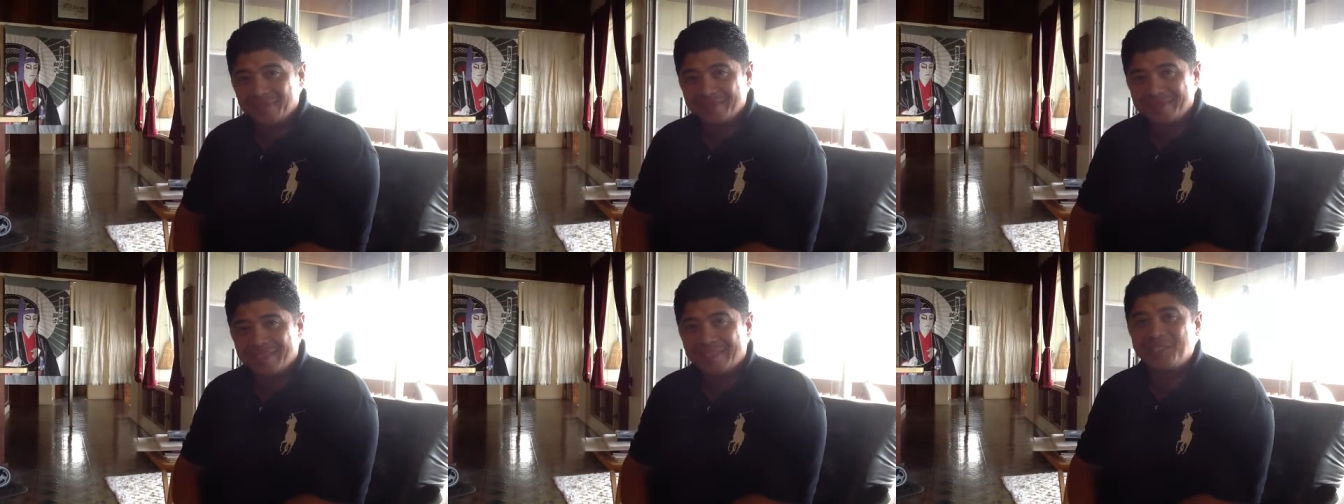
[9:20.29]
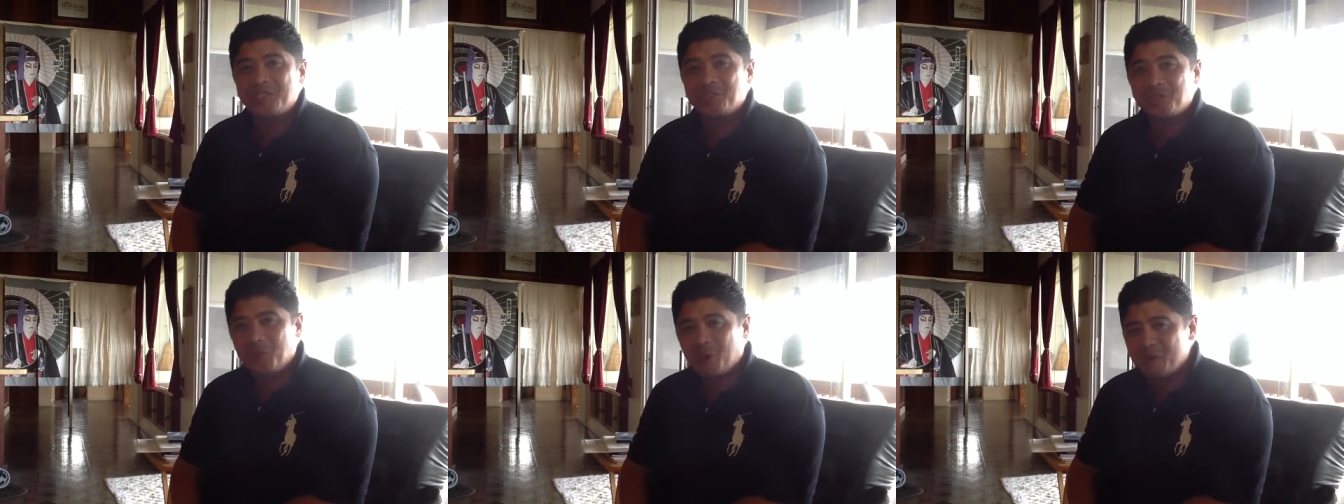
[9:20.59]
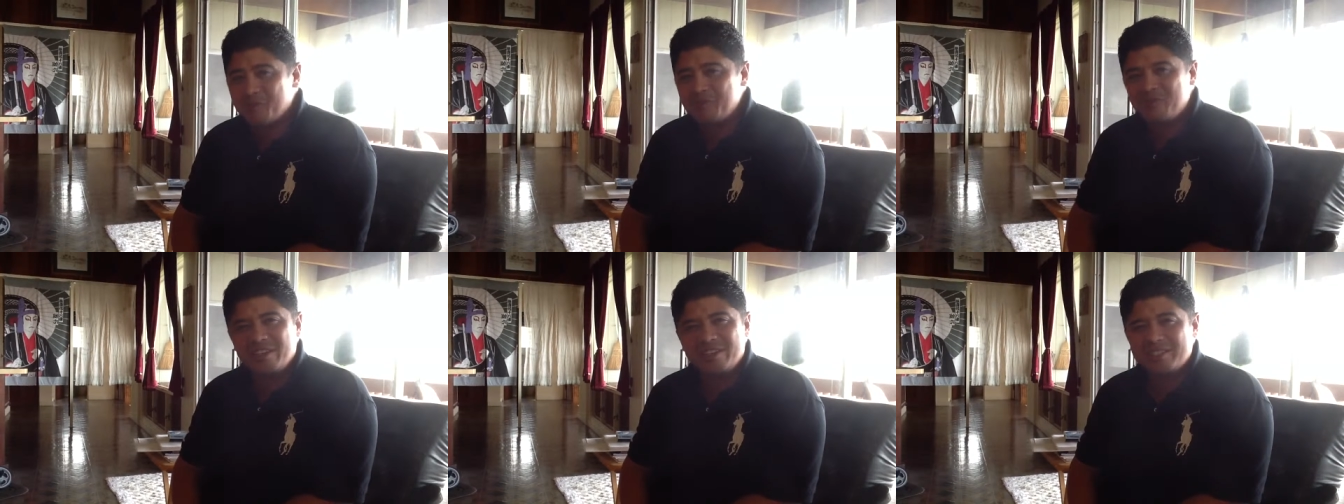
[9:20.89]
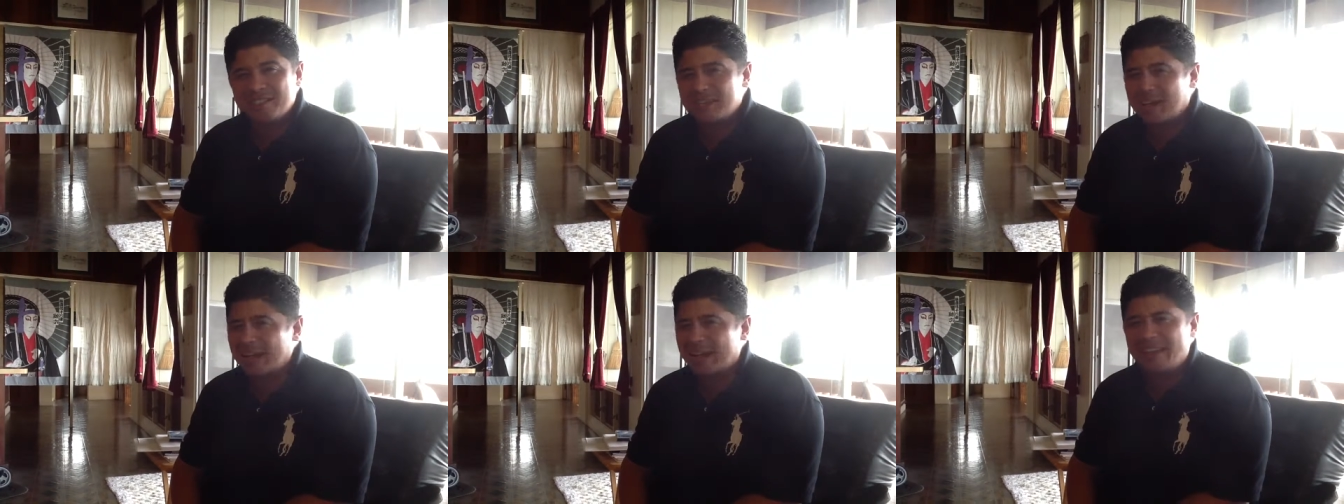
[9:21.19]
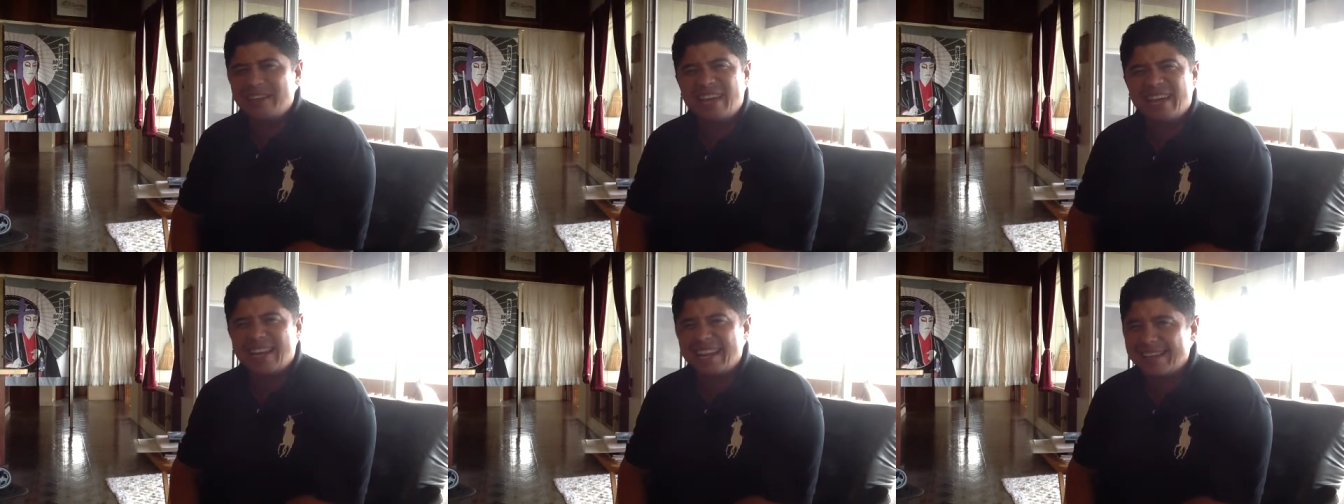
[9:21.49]
That starfish. Time. You, gotta,
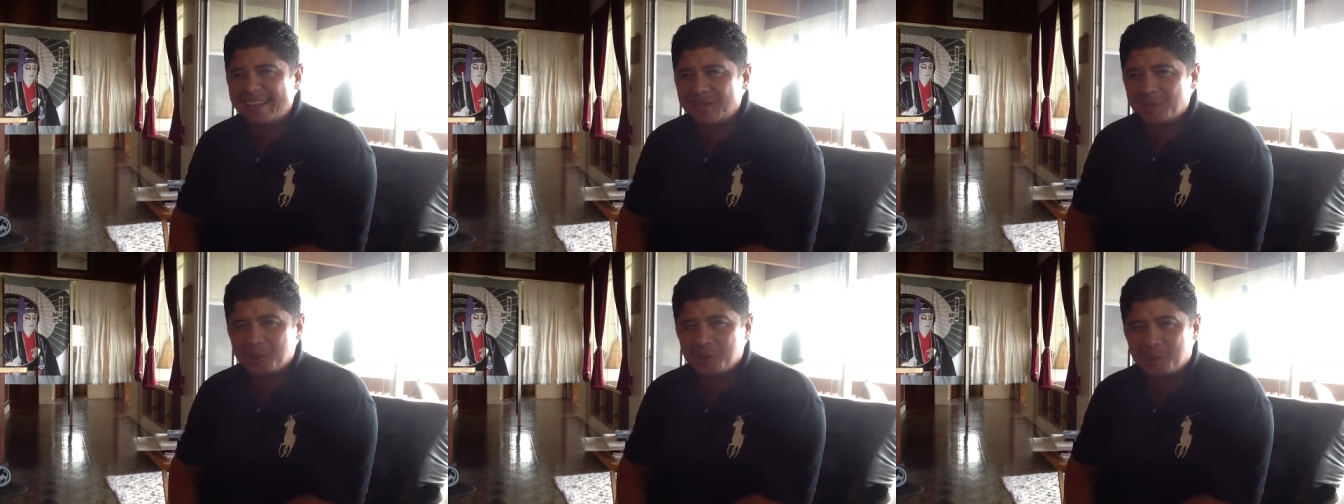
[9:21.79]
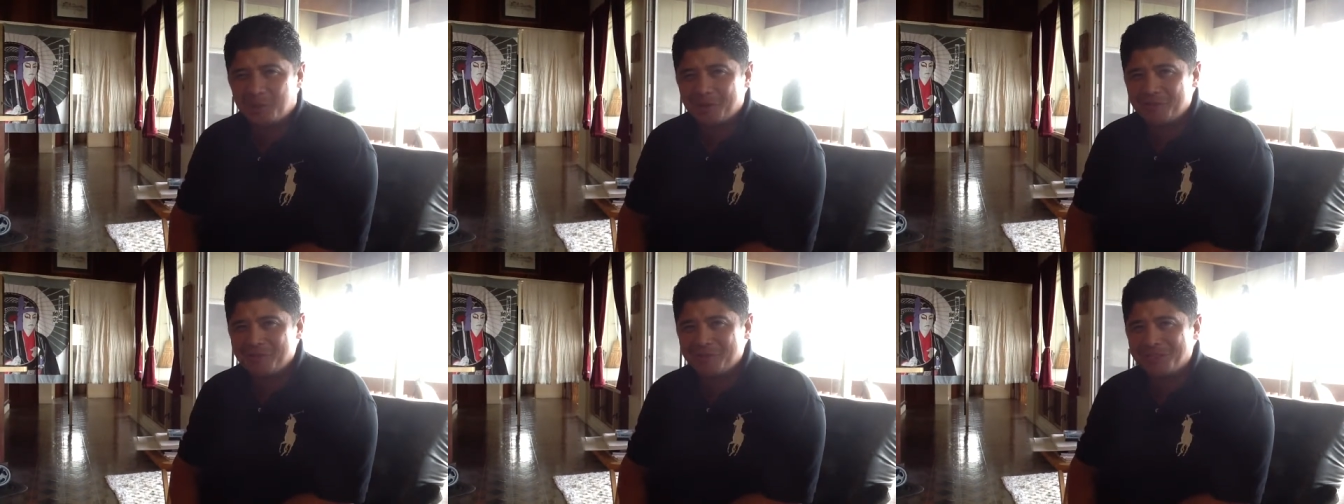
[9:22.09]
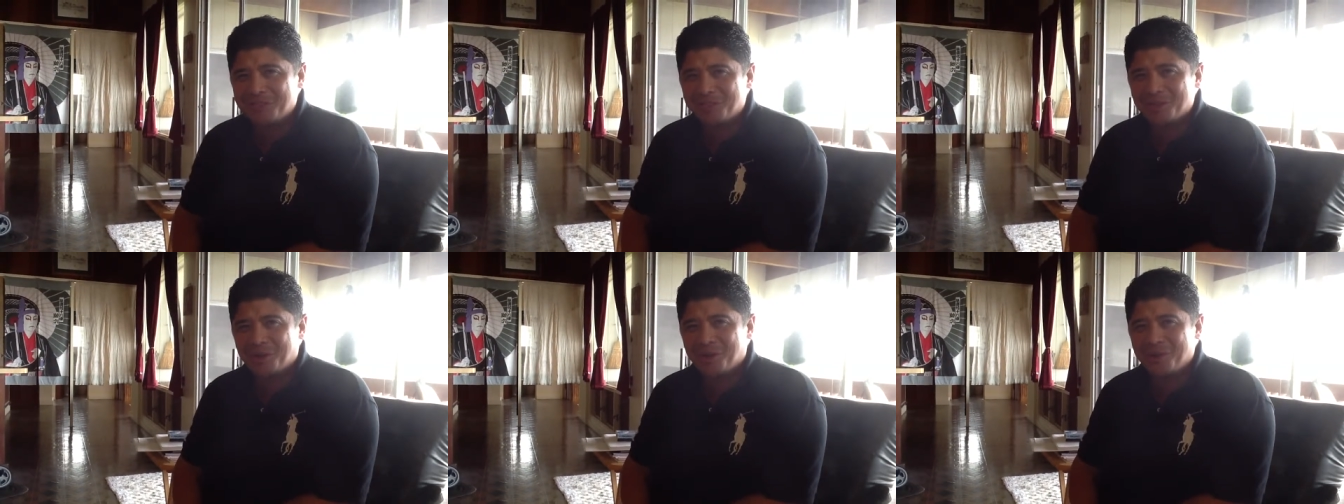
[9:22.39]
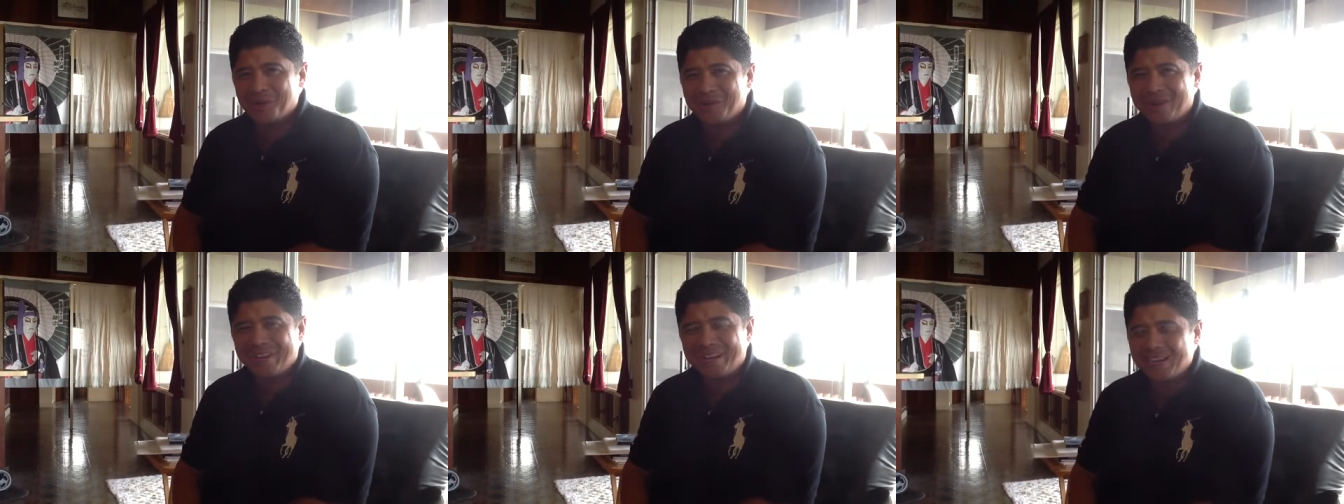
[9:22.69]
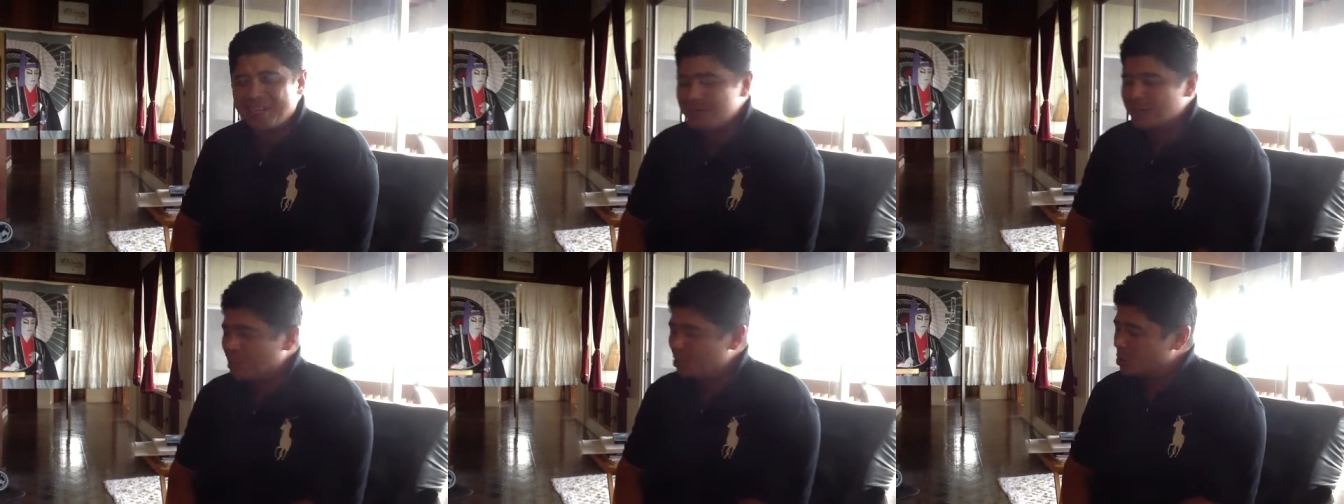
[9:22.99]
you gotta get
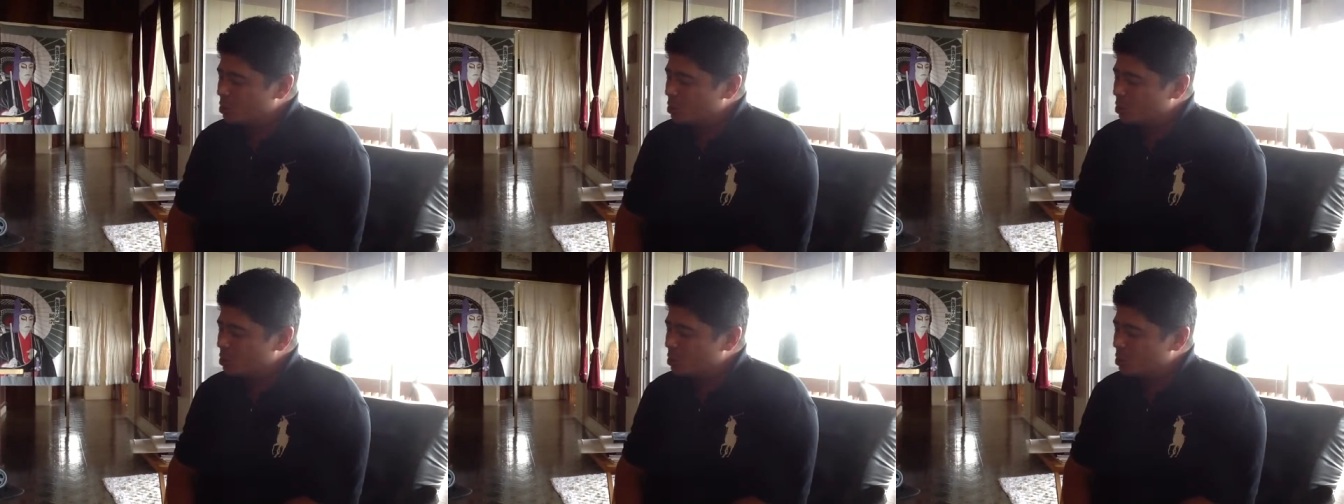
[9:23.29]
a starfish.